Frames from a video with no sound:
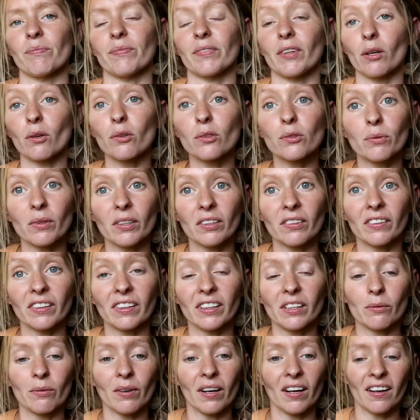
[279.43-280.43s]
Those work
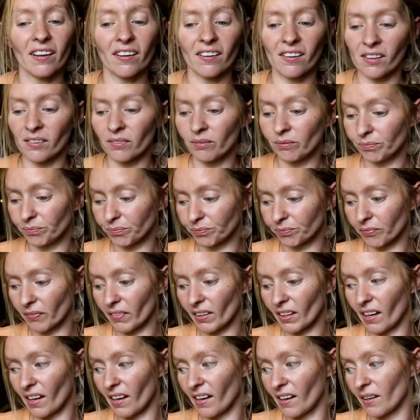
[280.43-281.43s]
really well,
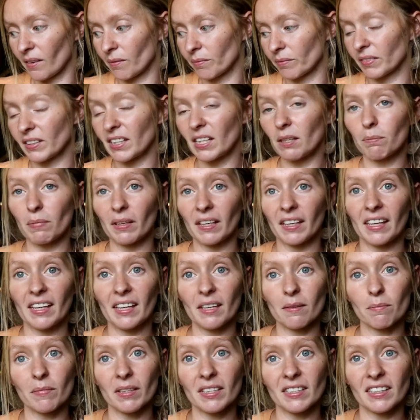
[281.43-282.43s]
keeping
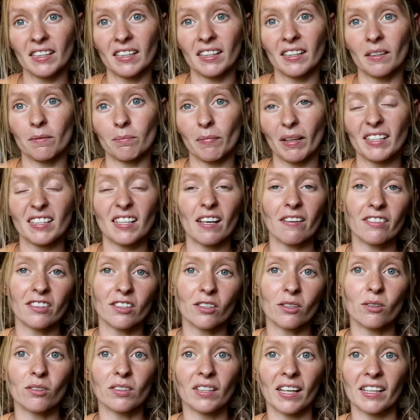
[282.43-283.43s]
him busy, and my
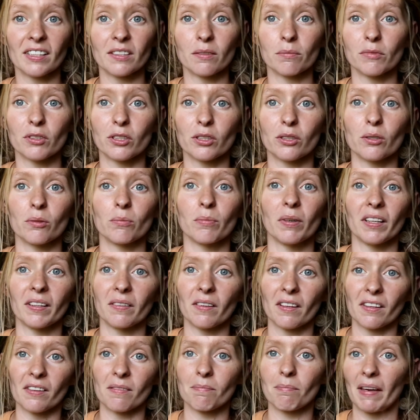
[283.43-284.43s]
7-year-old likes them too,
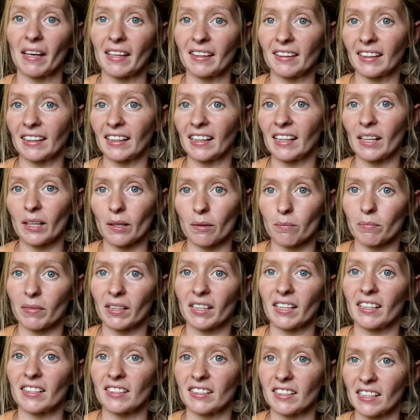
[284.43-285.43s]
but it's mainly him
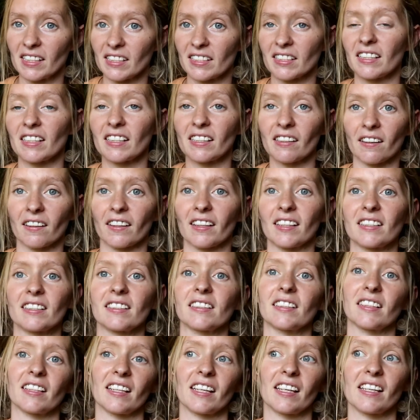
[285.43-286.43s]
because he's the
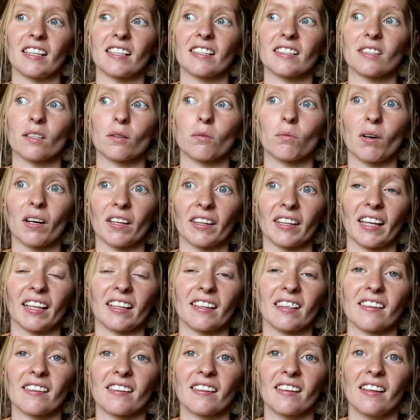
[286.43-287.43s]
youngest and he's the one
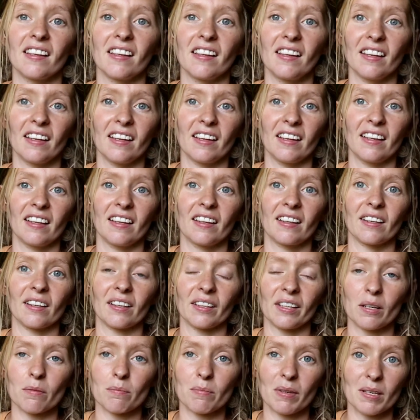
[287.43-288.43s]
that's
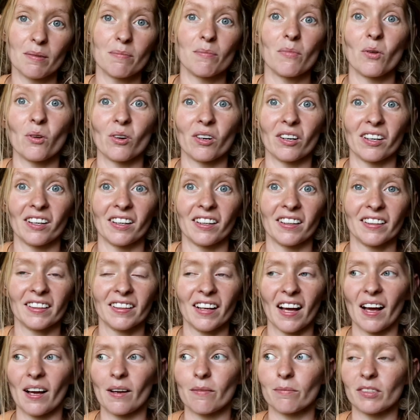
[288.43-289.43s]
gonna be more
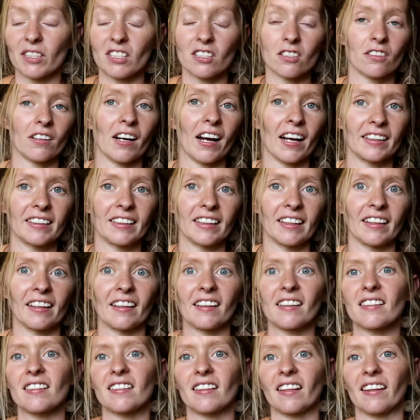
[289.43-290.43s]
distracting
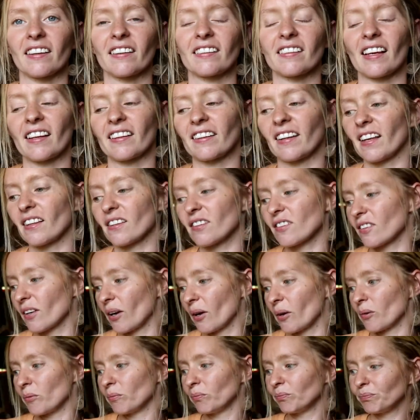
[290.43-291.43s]
and things like that.
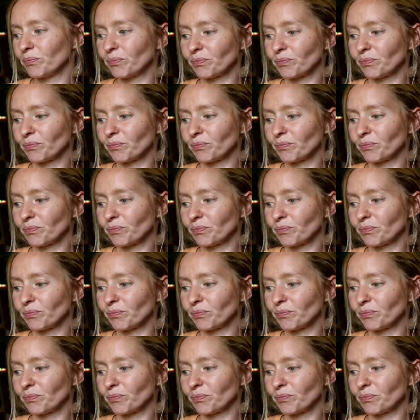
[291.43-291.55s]
So